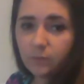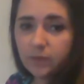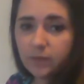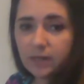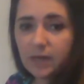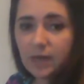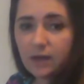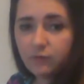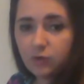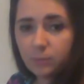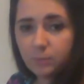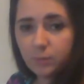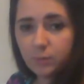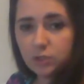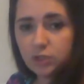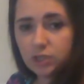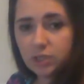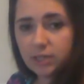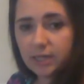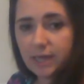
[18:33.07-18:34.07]
We're going to have her
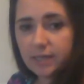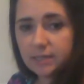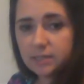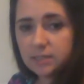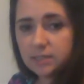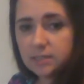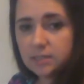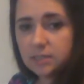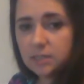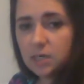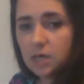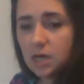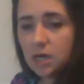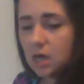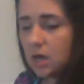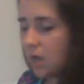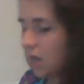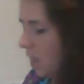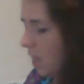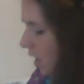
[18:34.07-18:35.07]
push against
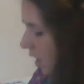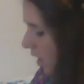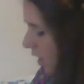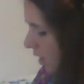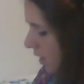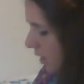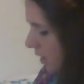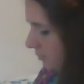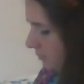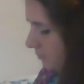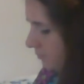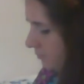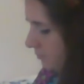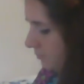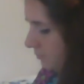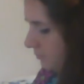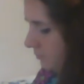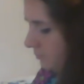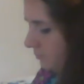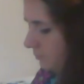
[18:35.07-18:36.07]

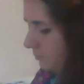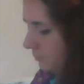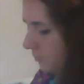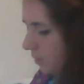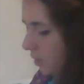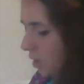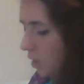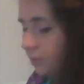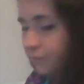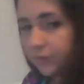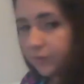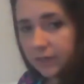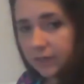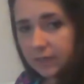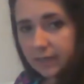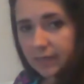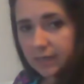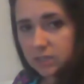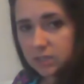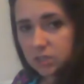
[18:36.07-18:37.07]
her feet
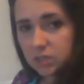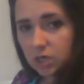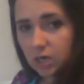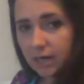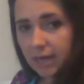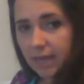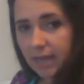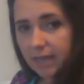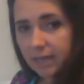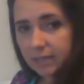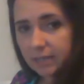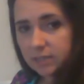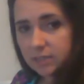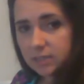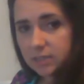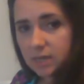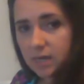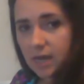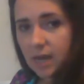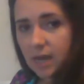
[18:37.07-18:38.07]
against our
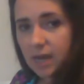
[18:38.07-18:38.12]
hand